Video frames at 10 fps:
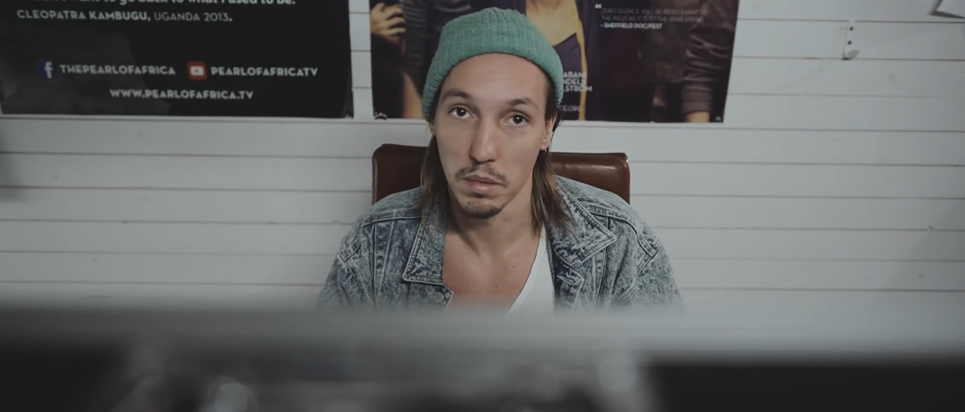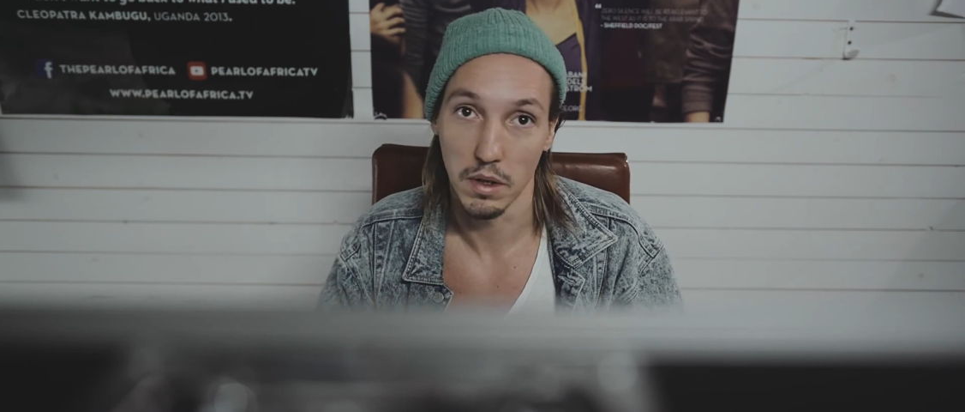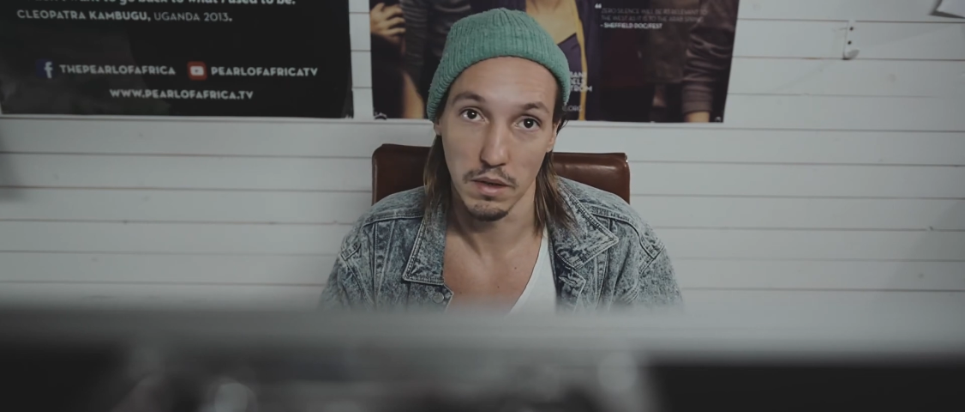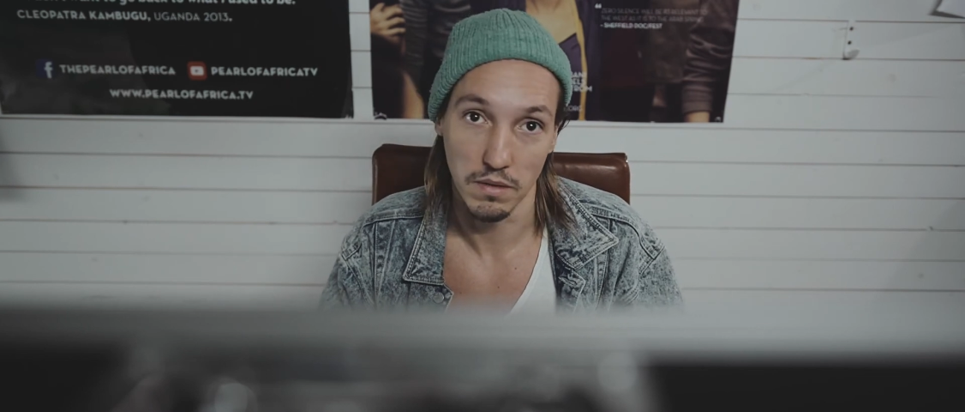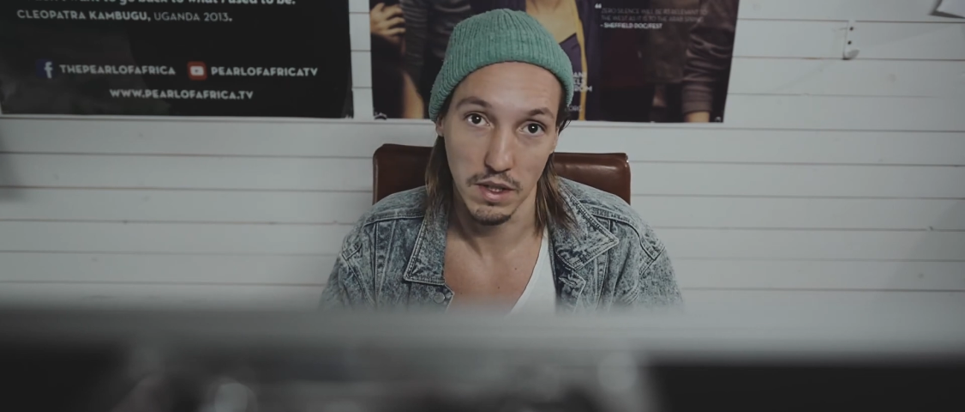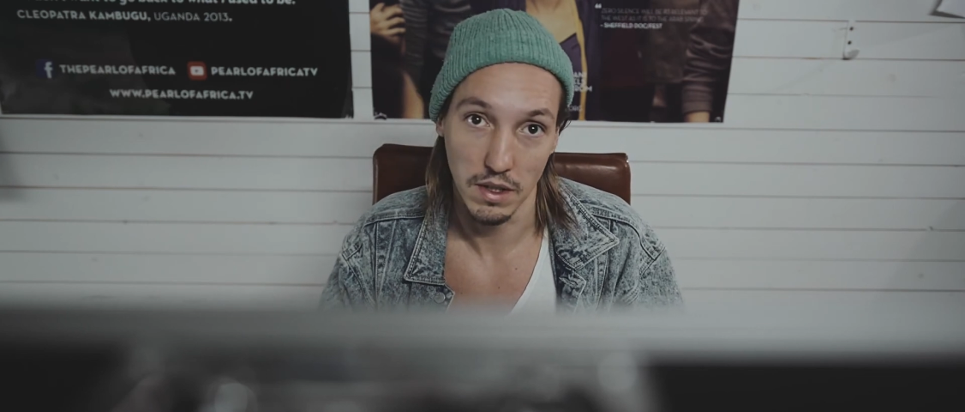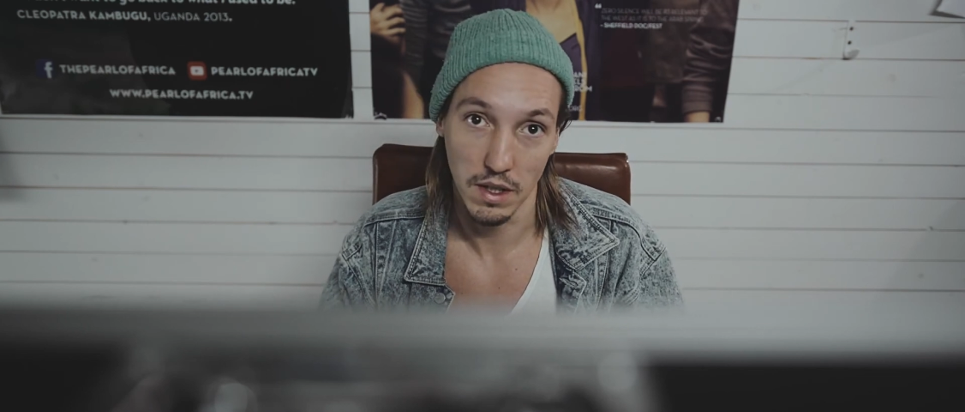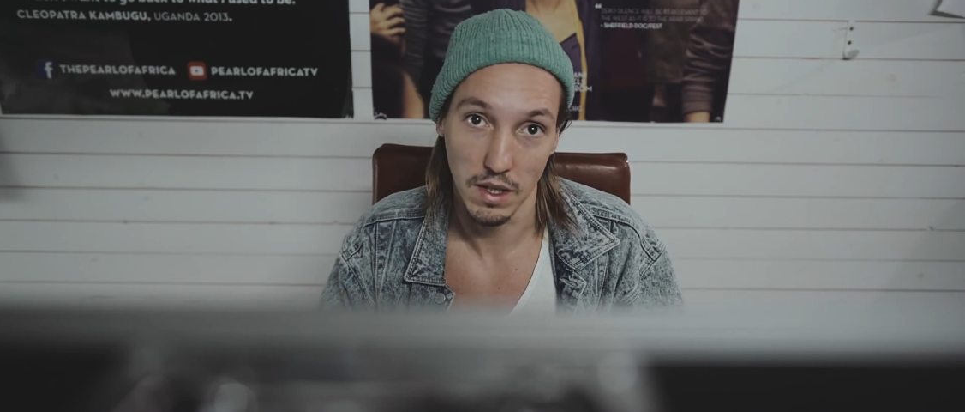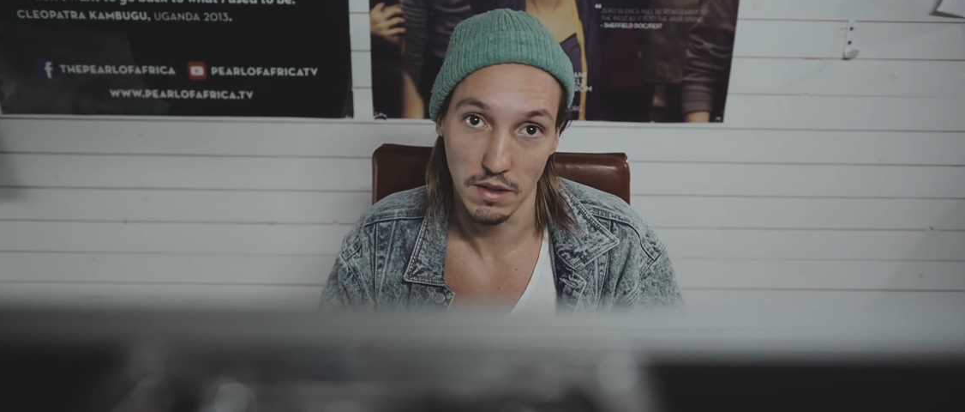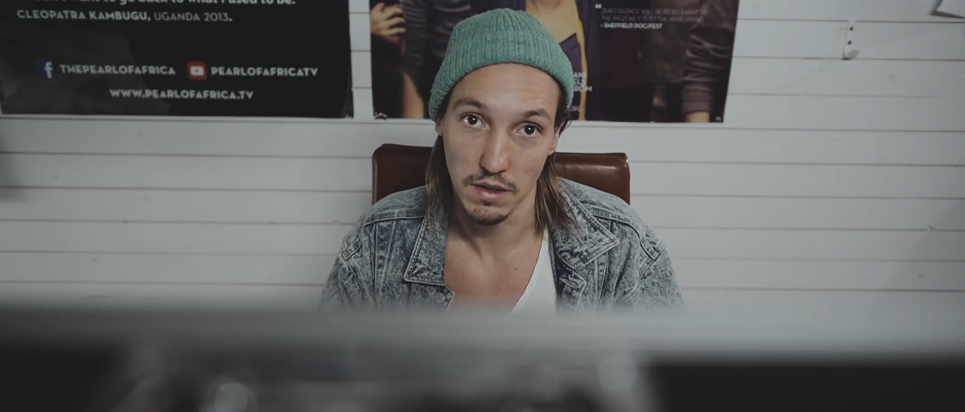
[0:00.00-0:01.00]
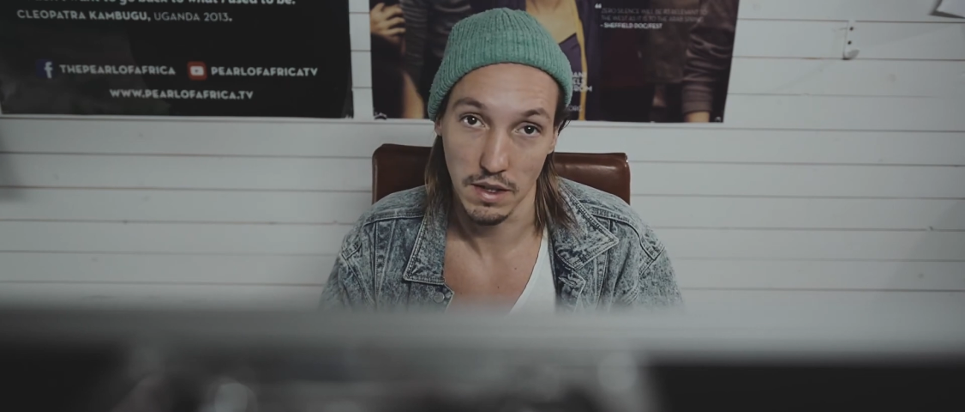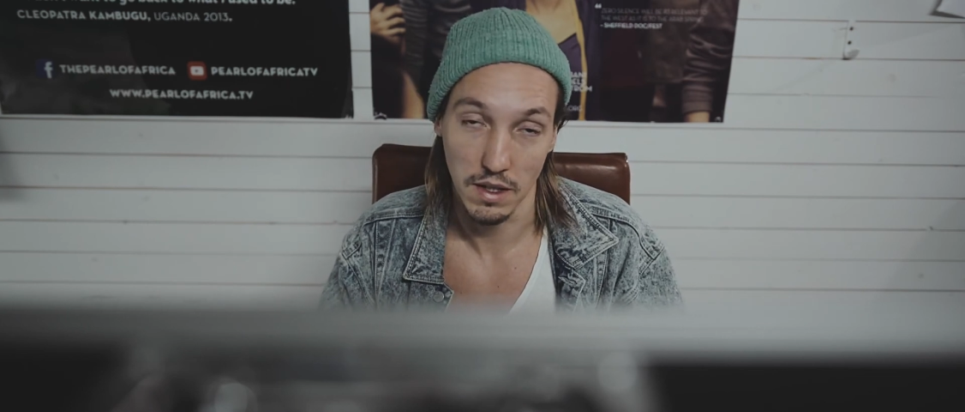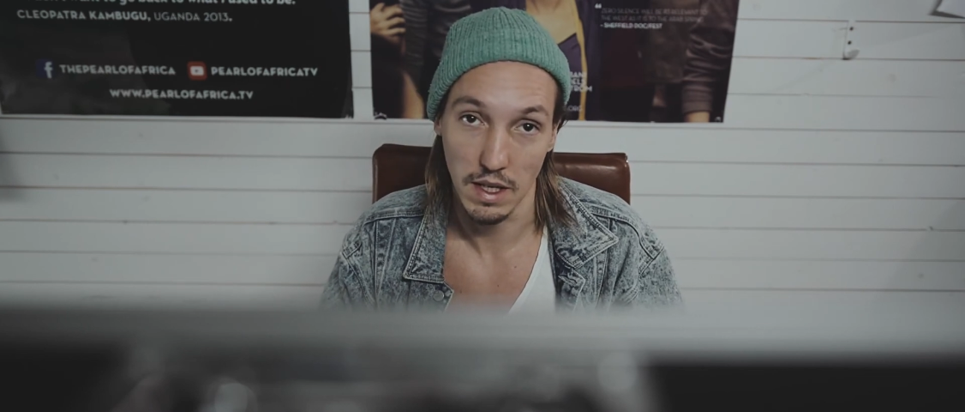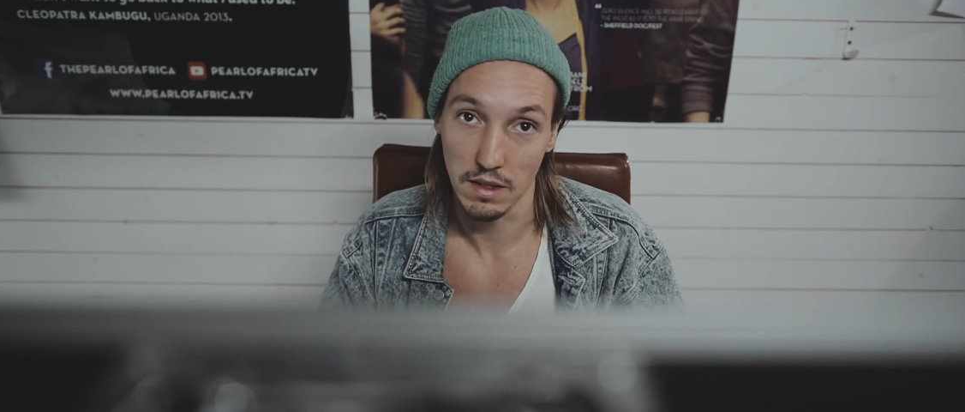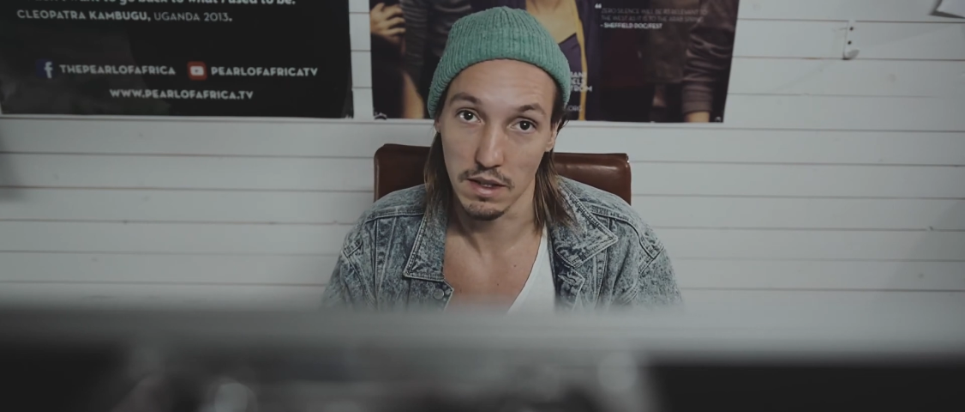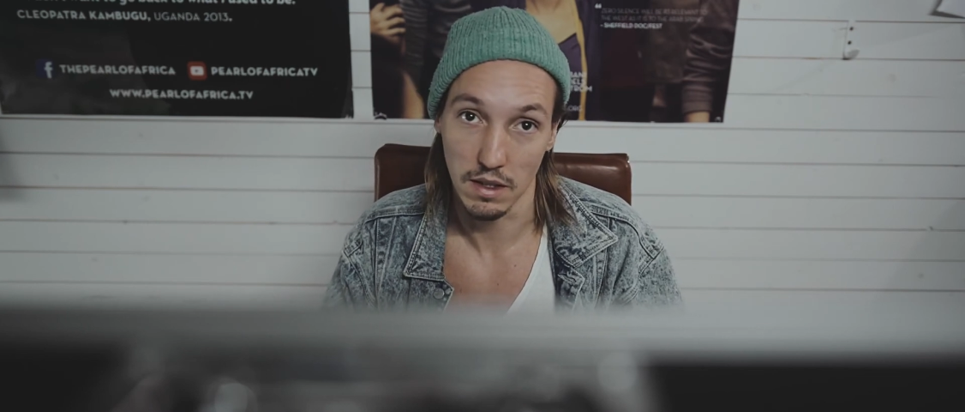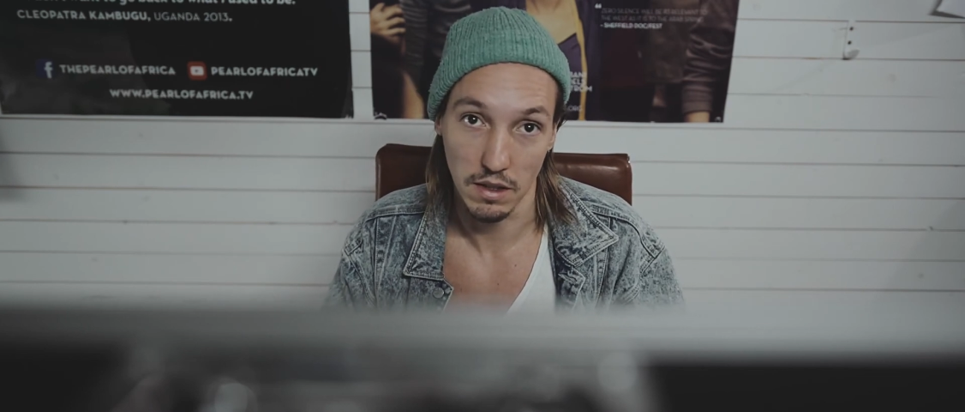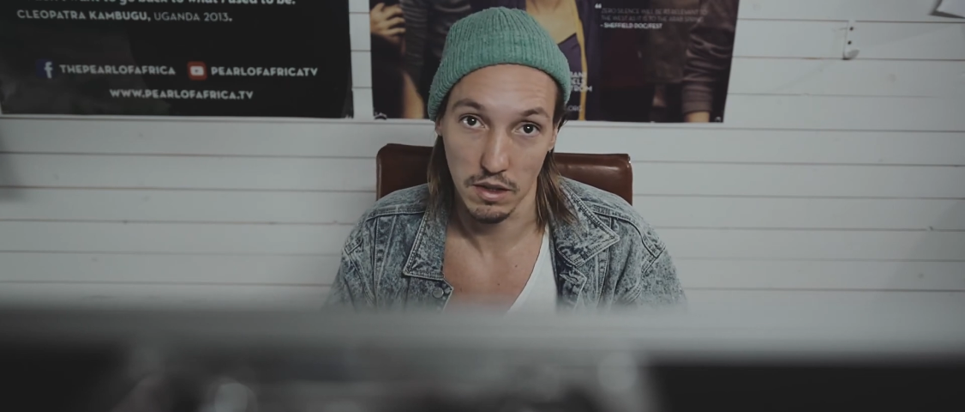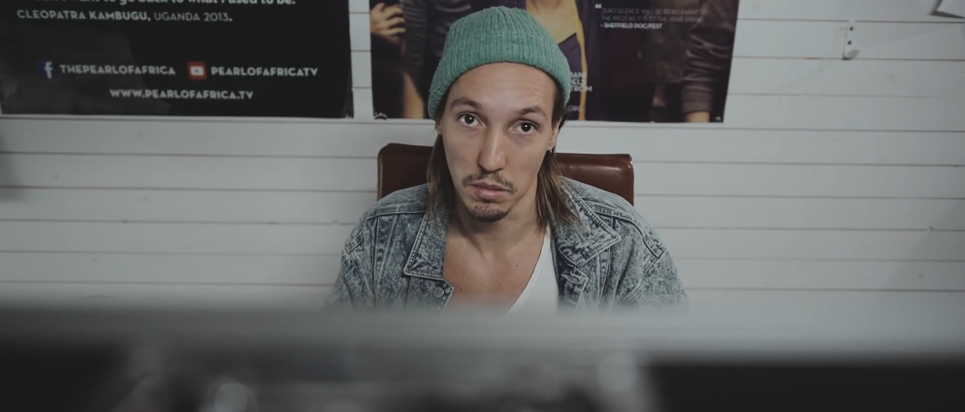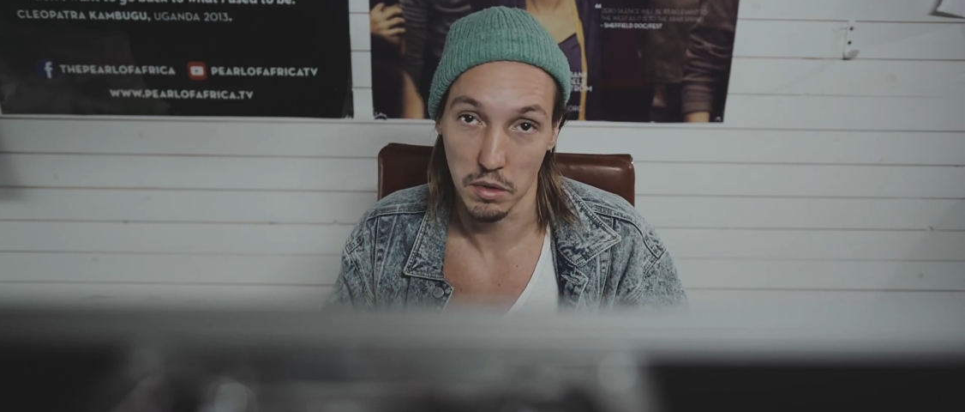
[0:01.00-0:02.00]
part of details in that and
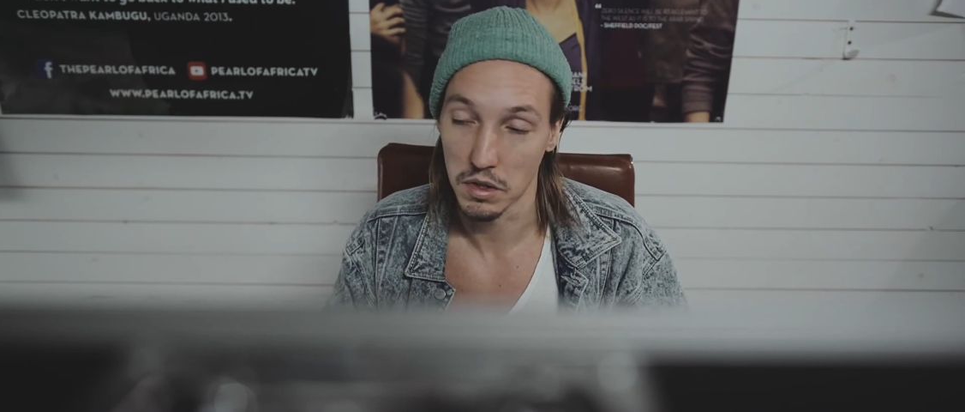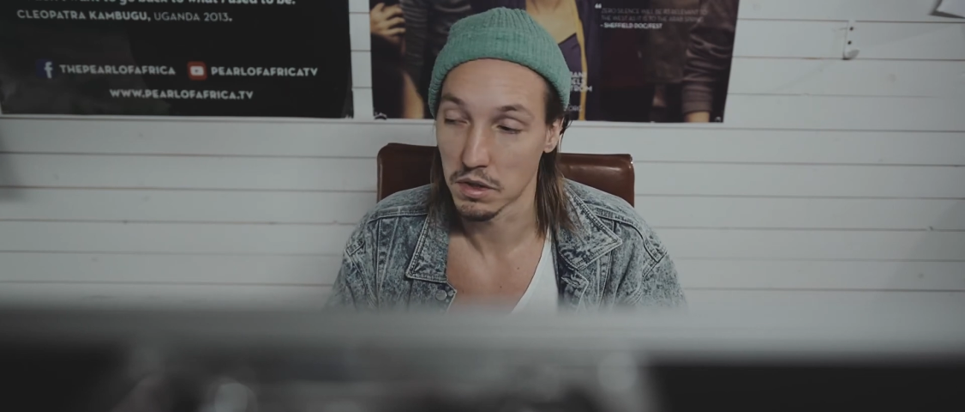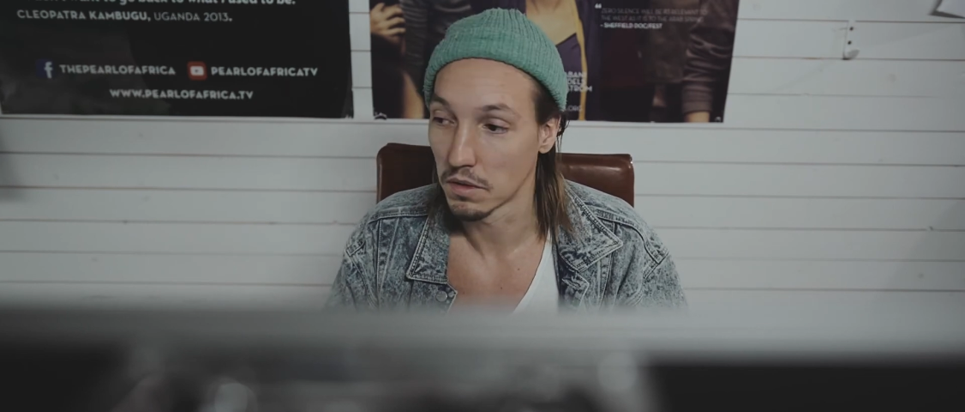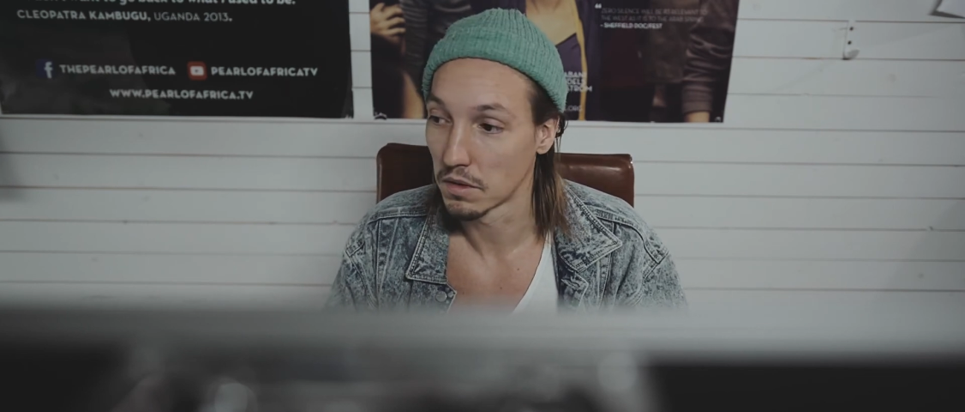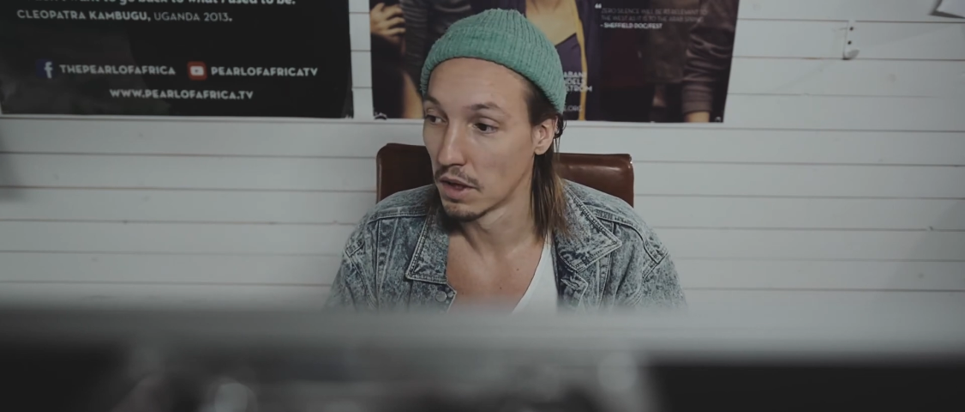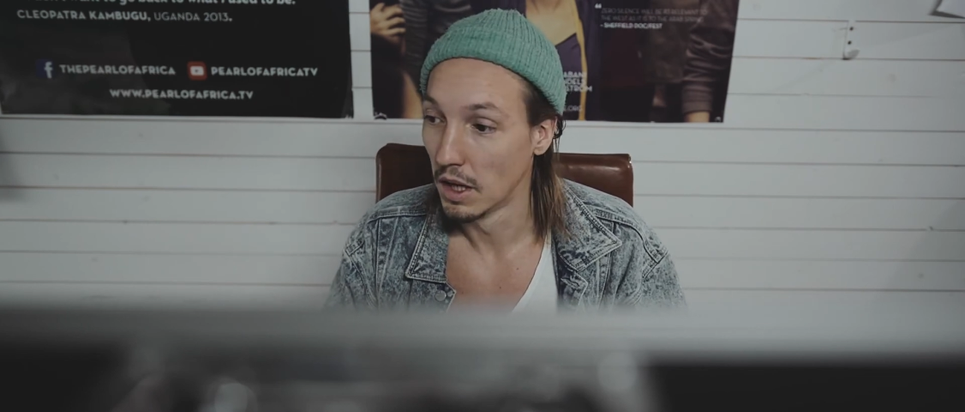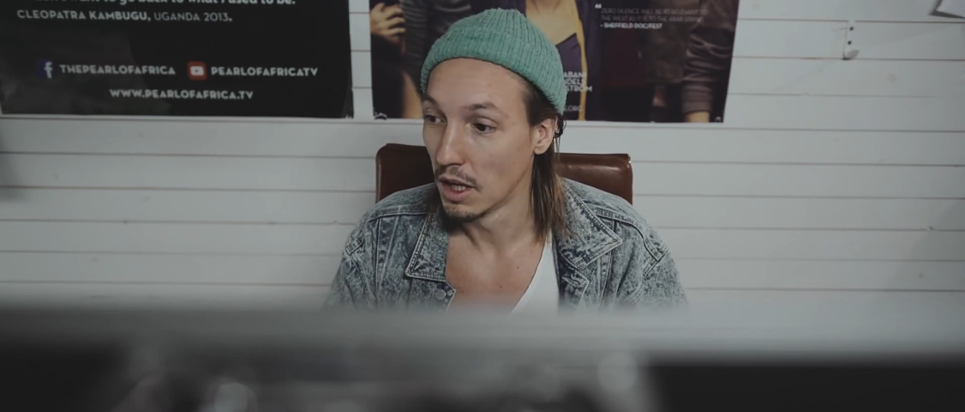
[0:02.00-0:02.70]
in commercials.